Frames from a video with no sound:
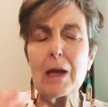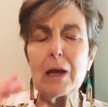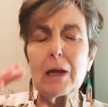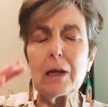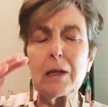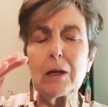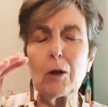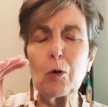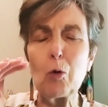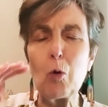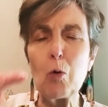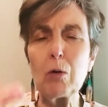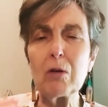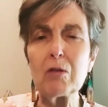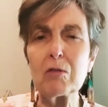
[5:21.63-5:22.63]
You know,
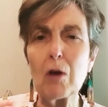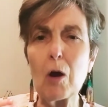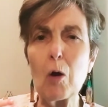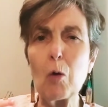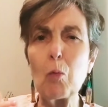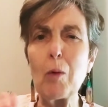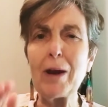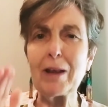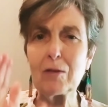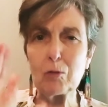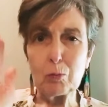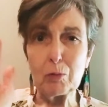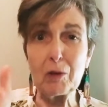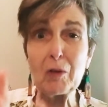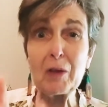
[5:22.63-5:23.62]
cortisol, when
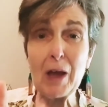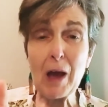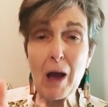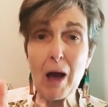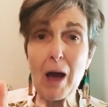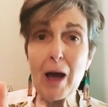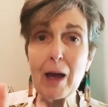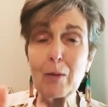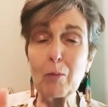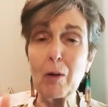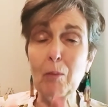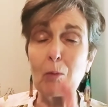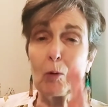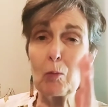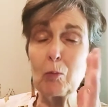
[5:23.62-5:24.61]
it's really high,
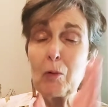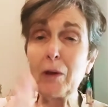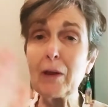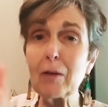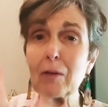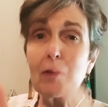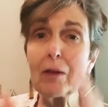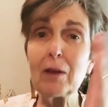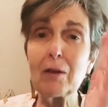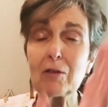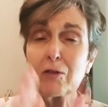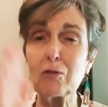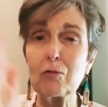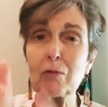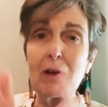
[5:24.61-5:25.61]
when we're really
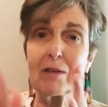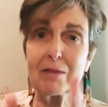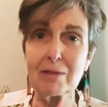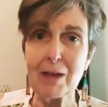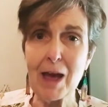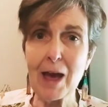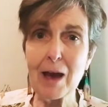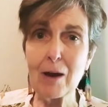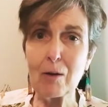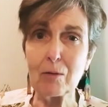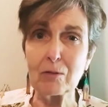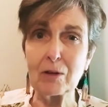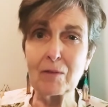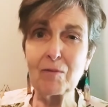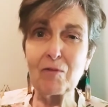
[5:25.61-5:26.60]
stressed
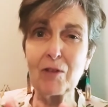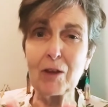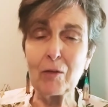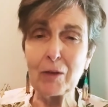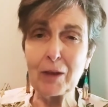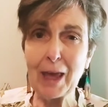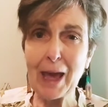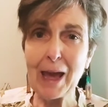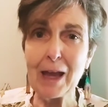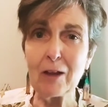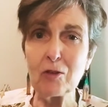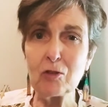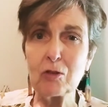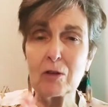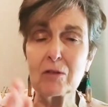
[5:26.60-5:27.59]
out and feeling
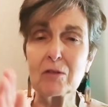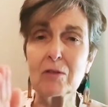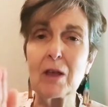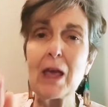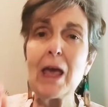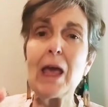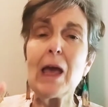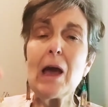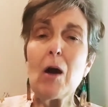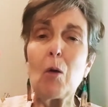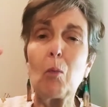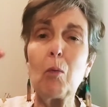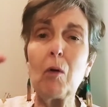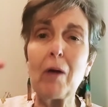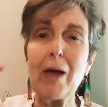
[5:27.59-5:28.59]
anxious,
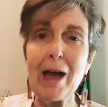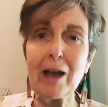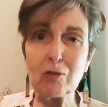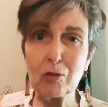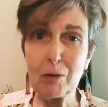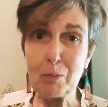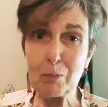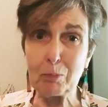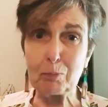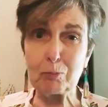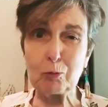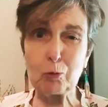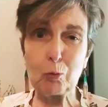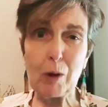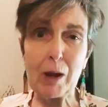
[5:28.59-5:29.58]
will actually
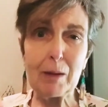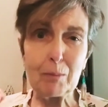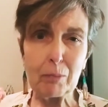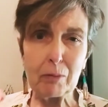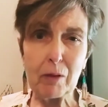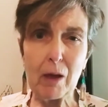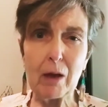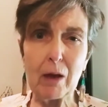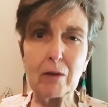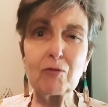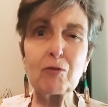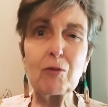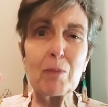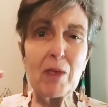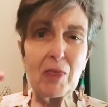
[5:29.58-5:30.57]
drain blood
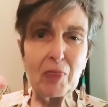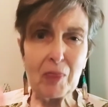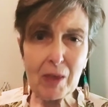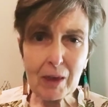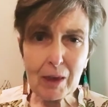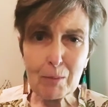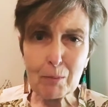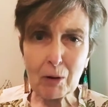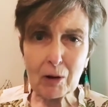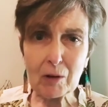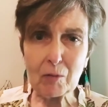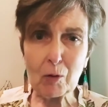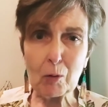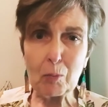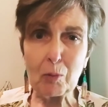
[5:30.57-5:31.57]
from the thinking part
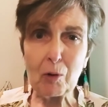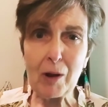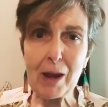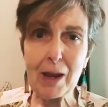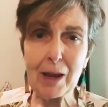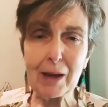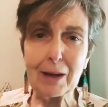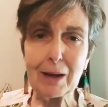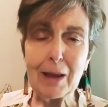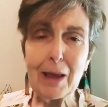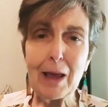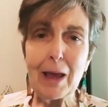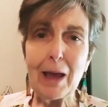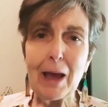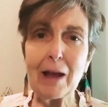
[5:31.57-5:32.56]
of our brain,
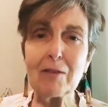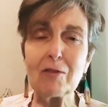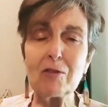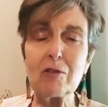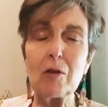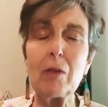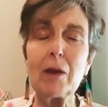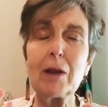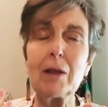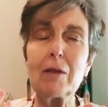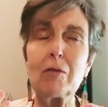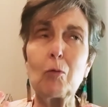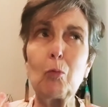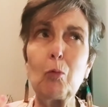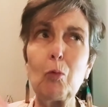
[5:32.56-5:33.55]
and so that
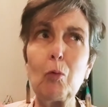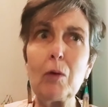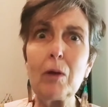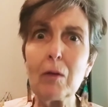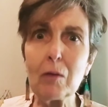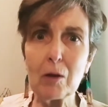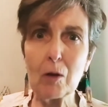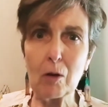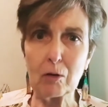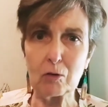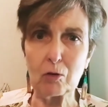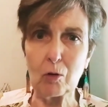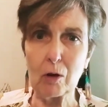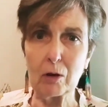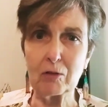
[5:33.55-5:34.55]
it's really hard
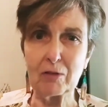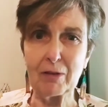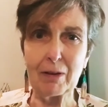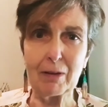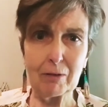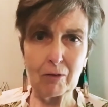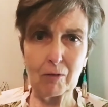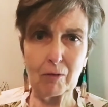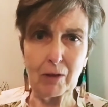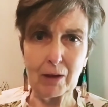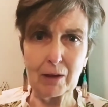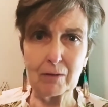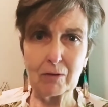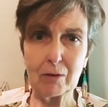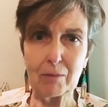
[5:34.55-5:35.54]
to articulate.